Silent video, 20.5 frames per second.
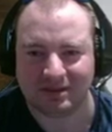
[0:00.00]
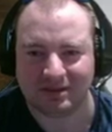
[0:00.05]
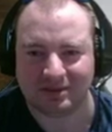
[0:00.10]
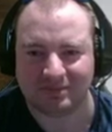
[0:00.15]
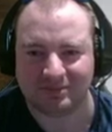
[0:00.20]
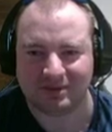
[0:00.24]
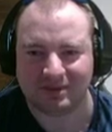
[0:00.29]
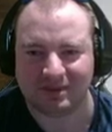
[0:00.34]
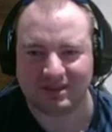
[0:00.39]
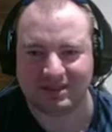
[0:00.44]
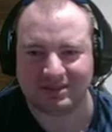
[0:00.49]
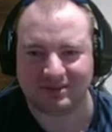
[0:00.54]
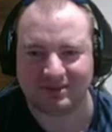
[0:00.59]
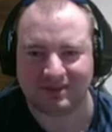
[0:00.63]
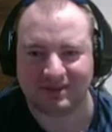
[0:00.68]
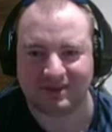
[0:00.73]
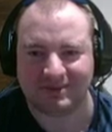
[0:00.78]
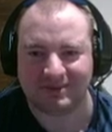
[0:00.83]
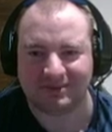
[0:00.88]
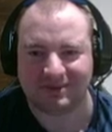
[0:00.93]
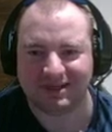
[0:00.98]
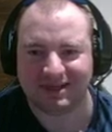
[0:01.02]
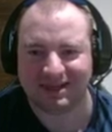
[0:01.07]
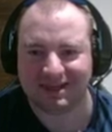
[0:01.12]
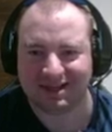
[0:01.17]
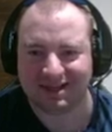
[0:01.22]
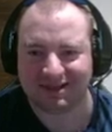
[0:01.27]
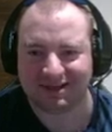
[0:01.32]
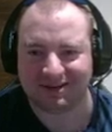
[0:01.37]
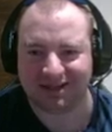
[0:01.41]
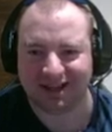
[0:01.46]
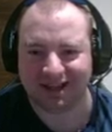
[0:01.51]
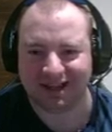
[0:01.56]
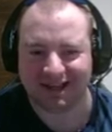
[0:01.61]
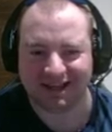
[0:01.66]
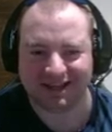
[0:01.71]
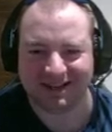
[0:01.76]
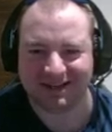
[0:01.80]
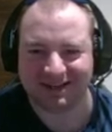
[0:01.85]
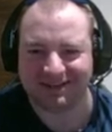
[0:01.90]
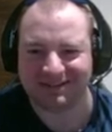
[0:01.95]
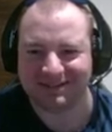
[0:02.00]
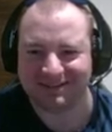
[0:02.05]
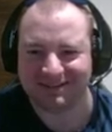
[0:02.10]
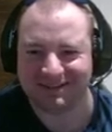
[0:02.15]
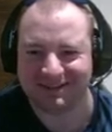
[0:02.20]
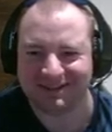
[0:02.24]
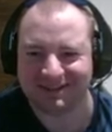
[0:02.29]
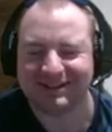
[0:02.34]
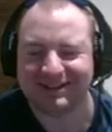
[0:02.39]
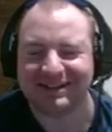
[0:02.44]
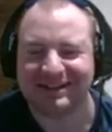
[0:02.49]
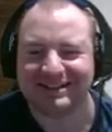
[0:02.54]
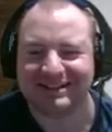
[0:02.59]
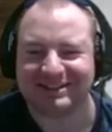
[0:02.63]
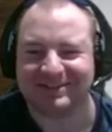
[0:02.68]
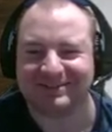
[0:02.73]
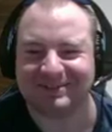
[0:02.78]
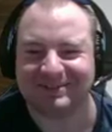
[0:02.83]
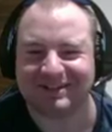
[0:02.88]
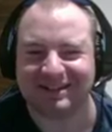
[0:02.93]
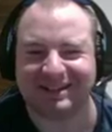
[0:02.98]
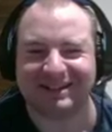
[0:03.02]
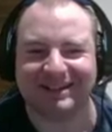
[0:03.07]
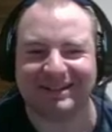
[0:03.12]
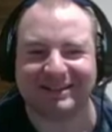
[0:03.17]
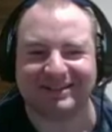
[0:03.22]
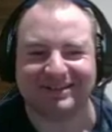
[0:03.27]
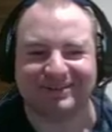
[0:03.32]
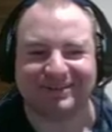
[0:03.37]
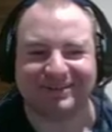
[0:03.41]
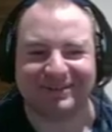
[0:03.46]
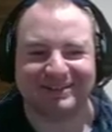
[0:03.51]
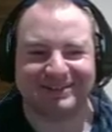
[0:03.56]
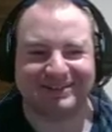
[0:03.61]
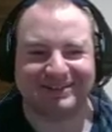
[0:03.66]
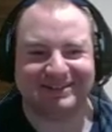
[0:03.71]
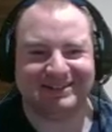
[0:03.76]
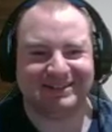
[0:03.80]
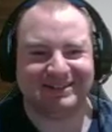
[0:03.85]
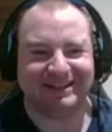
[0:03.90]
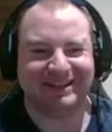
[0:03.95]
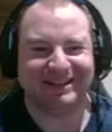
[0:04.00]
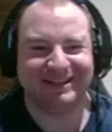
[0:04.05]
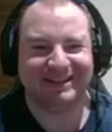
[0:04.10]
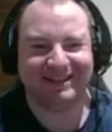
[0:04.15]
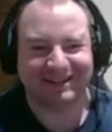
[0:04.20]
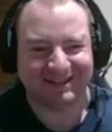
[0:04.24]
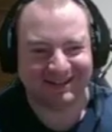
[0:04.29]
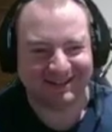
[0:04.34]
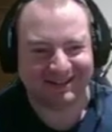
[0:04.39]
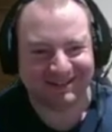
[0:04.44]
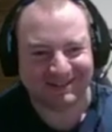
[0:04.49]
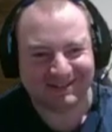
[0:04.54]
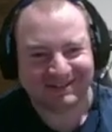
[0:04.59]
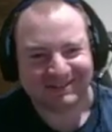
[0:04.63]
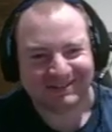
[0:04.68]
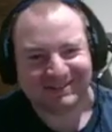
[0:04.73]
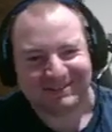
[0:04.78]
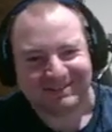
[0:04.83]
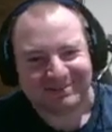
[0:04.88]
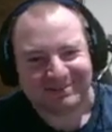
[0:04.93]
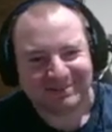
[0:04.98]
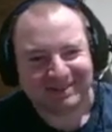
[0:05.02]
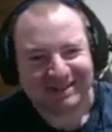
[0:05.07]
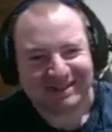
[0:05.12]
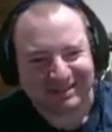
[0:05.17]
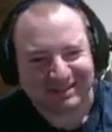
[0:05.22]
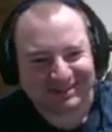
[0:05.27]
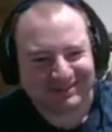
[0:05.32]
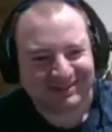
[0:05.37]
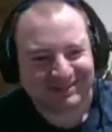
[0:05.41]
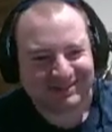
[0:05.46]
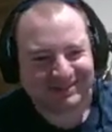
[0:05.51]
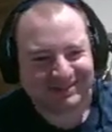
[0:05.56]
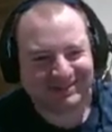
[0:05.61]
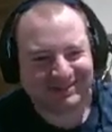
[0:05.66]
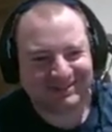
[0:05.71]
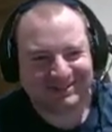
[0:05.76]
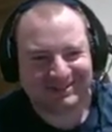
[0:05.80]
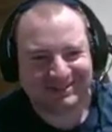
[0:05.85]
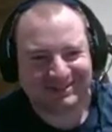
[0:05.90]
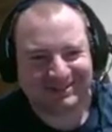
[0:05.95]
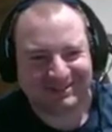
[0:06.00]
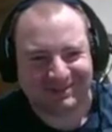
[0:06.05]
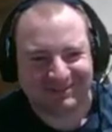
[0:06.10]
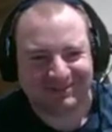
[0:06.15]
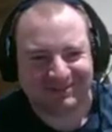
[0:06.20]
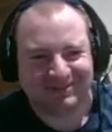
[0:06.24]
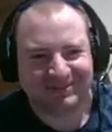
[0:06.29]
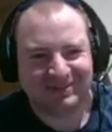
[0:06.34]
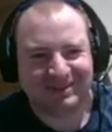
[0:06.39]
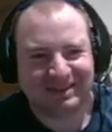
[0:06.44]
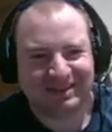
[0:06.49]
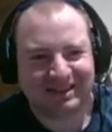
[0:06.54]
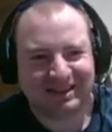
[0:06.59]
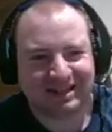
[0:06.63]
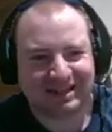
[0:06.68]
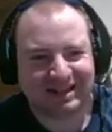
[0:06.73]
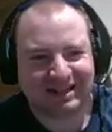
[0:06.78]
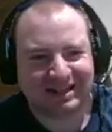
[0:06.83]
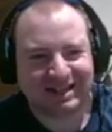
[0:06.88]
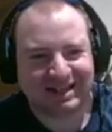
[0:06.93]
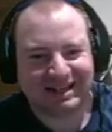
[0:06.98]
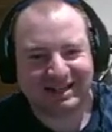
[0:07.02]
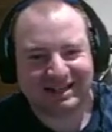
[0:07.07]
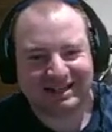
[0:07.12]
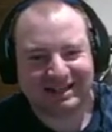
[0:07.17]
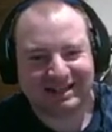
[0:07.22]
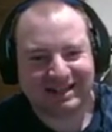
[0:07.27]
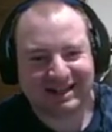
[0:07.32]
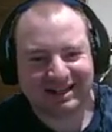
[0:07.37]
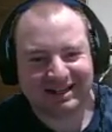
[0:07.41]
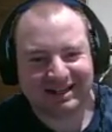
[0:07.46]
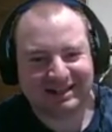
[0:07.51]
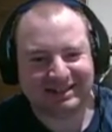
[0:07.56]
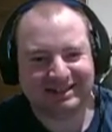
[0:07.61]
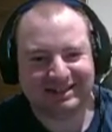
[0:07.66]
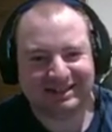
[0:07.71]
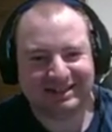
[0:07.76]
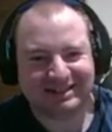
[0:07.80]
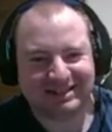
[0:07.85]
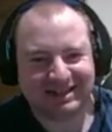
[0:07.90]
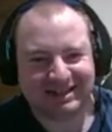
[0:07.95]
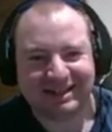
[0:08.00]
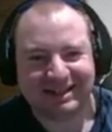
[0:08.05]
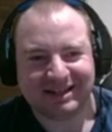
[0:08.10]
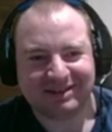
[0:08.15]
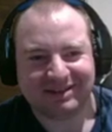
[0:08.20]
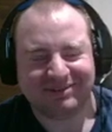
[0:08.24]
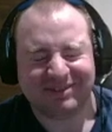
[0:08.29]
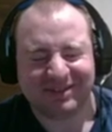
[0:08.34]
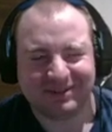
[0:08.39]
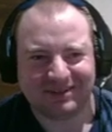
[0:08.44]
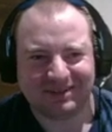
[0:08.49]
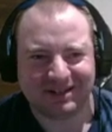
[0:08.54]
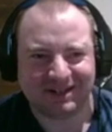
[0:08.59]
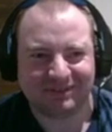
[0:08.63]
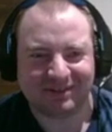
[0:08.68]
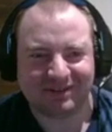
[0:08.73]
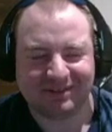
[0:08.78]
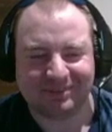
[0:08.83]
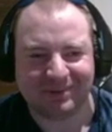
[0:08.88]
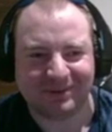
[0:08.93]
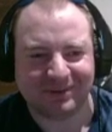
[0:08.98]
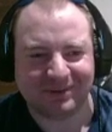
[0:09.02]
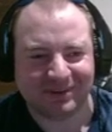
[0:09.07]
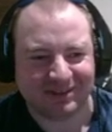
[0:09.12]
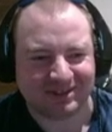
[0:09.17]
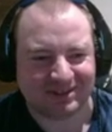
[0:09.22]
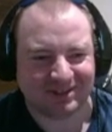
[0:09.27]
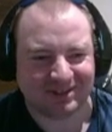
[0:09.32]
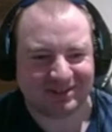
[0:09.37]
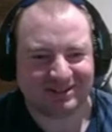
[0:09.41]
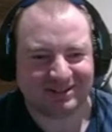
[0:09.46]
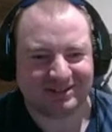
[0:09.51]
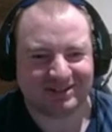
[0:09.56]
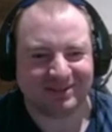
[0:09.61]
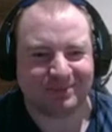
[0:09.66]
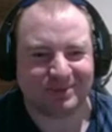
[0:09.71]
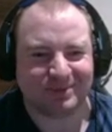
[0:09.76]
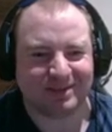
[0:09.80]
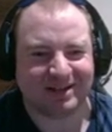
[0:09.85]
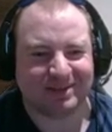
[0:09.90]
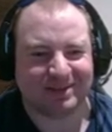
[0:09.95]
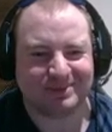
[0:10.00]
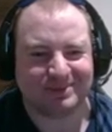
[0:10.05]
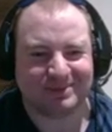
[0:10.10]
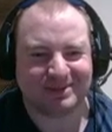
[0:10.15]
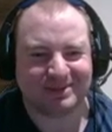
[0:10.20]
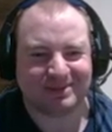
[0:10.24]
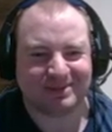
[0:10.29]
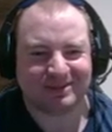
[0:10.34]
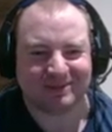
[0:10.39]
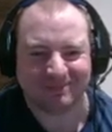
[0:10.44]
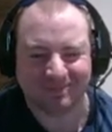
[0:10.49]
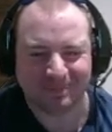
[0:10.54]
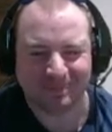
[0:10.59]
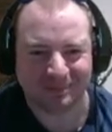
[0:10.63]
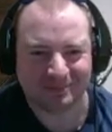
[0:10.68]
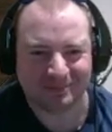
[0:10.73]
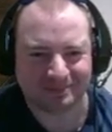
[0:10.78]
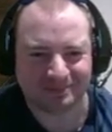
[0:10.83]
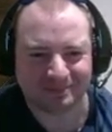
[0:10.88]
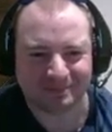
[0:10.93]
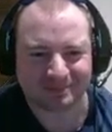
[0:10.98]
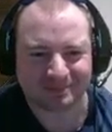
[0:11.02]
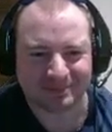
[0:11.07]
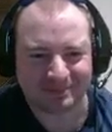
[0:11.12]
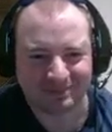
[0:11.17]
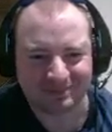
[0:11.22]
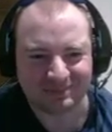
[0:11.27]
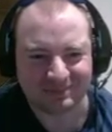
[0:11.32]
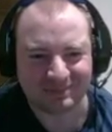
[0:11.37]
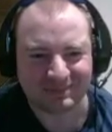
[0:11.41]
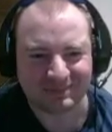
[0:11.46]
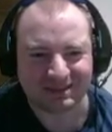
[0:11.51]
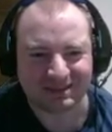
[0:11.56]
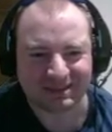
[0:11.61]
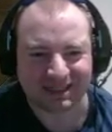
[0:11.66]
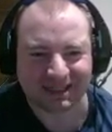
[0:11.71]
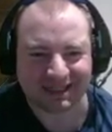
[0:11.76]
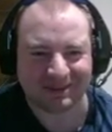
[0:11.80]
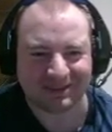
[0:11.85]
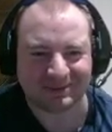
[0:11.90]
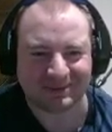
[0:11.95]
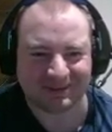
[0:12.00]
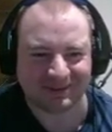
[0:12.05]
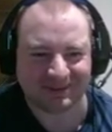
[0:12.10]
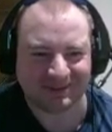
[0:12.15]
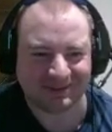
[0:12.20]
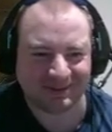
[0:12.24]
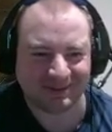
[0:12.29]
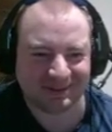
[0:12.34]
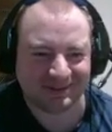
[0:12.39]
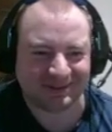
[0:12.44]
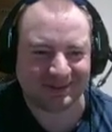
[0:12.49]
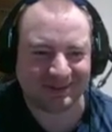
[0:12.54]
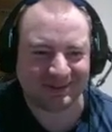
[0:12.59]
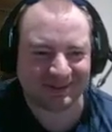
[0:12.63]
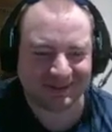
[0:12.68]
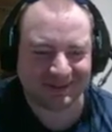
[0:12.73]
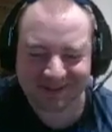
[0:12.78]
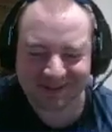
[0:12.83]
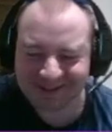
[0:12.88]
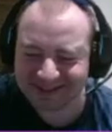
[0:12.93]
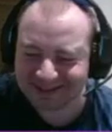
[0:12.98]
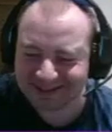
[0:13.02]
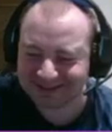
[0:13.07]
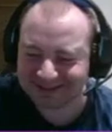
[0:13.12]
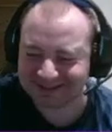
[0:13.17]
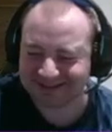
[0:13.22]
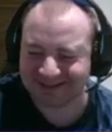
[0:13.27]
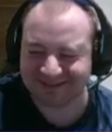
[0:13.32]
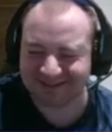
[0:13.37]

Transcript: Please don't kill me. Okay, good. So these crosses here, these crosses, that they like desync when you leave the bonus, and sometimes they kill you. So I